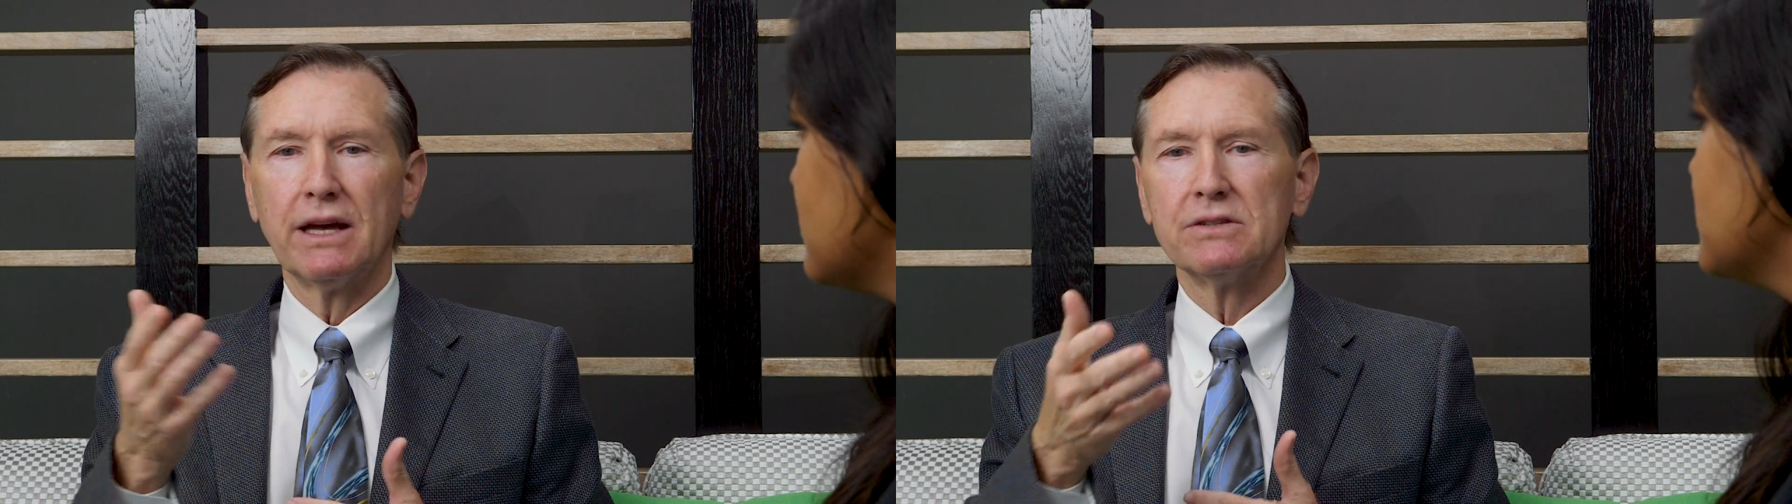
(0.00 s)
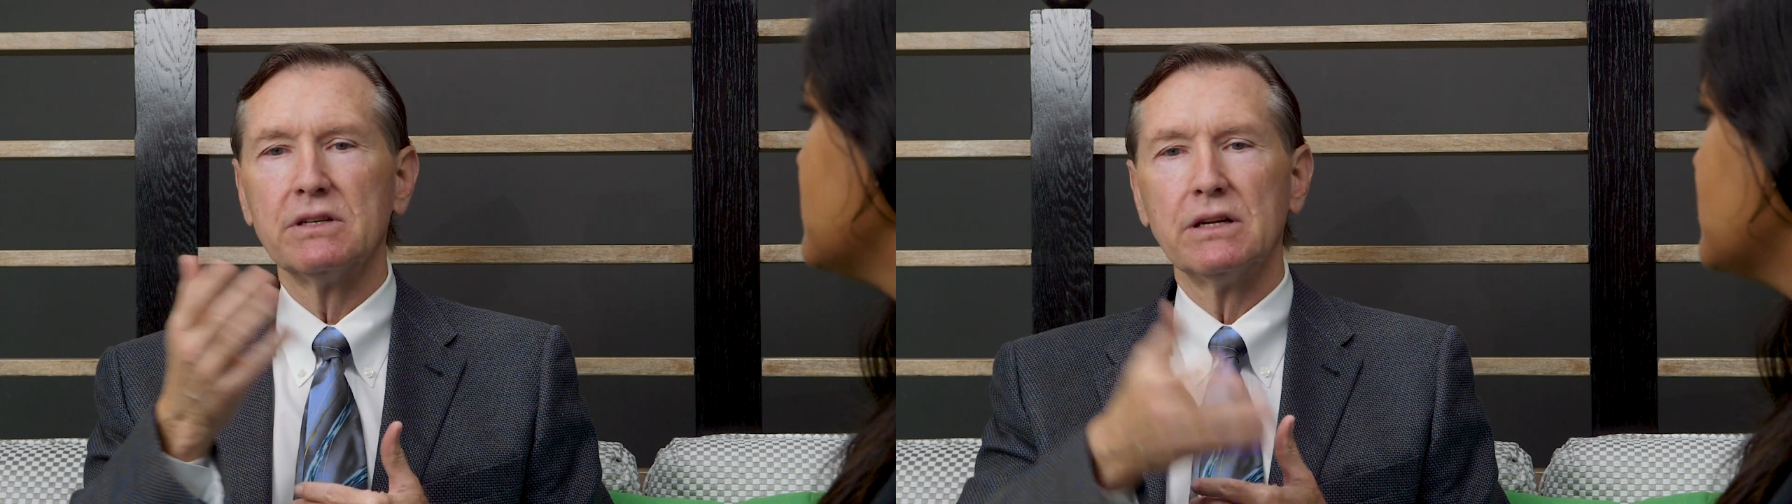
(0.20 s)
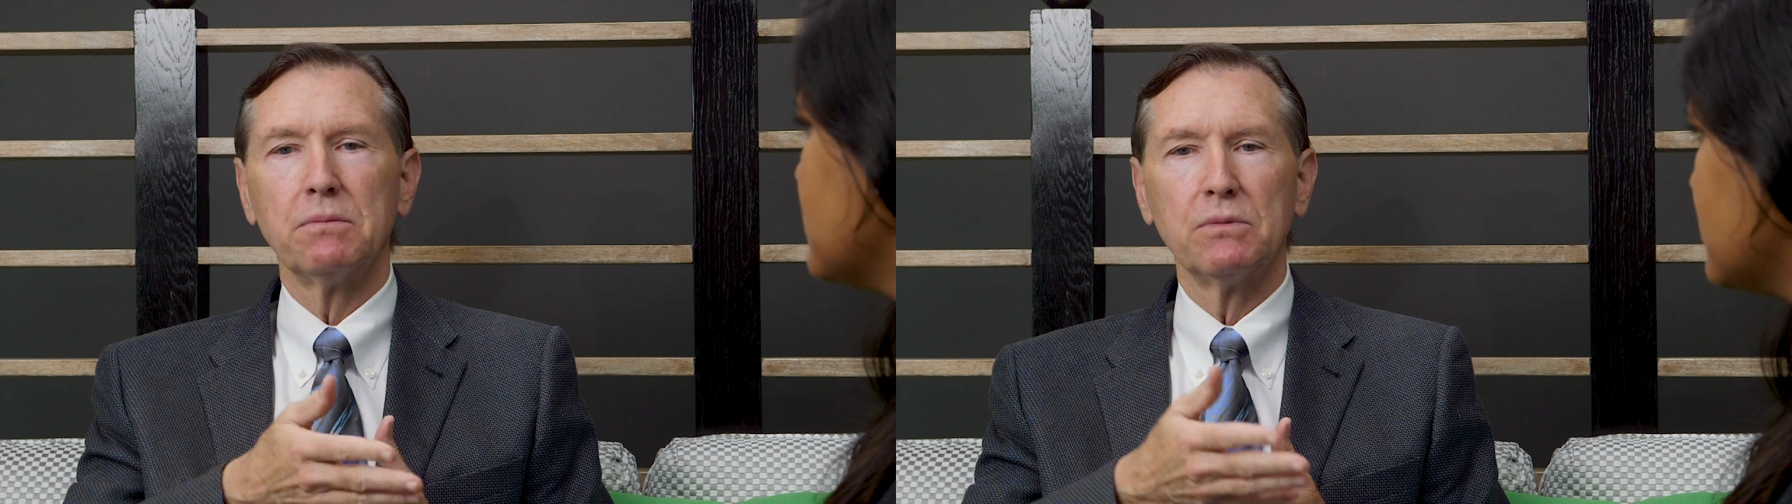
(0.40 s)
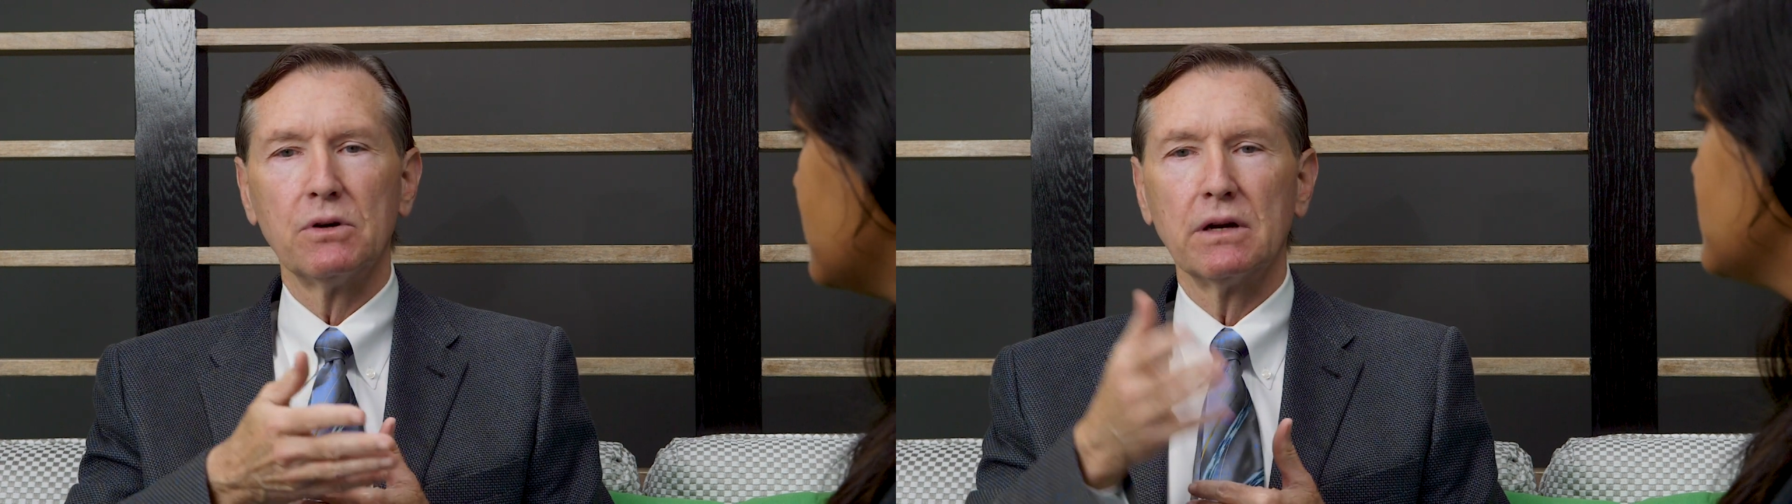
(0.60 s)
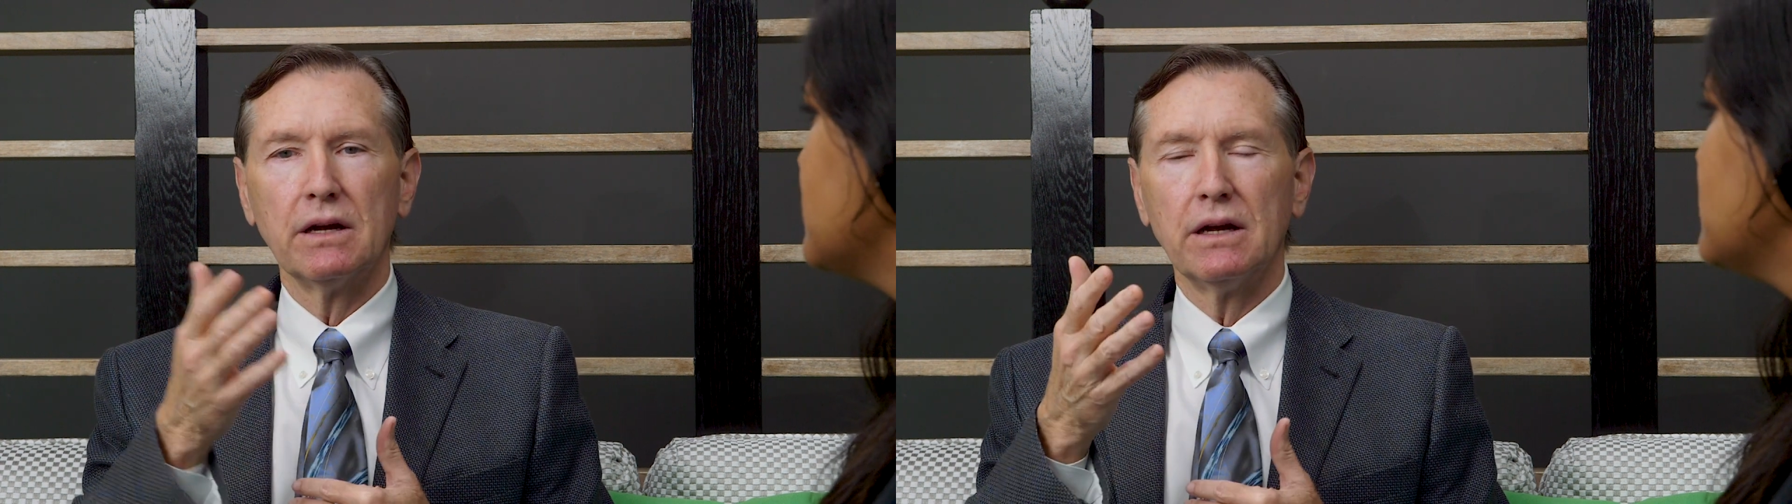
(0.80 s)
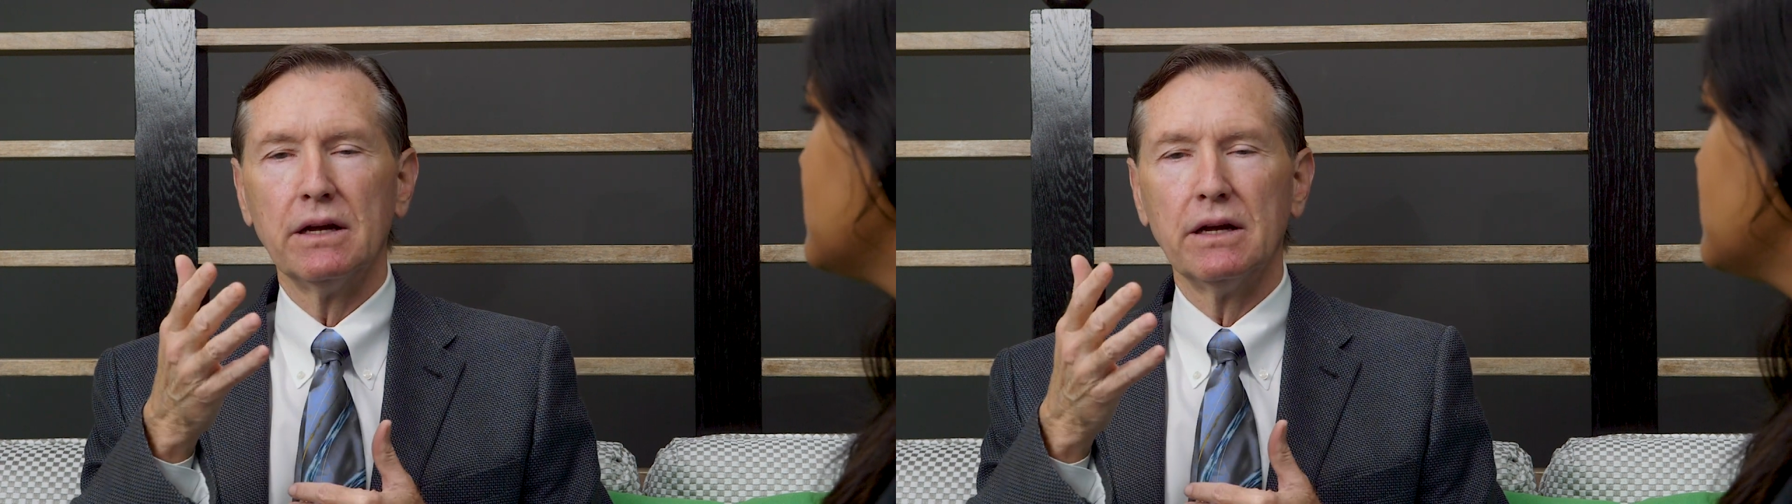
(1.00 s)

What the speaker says: as the number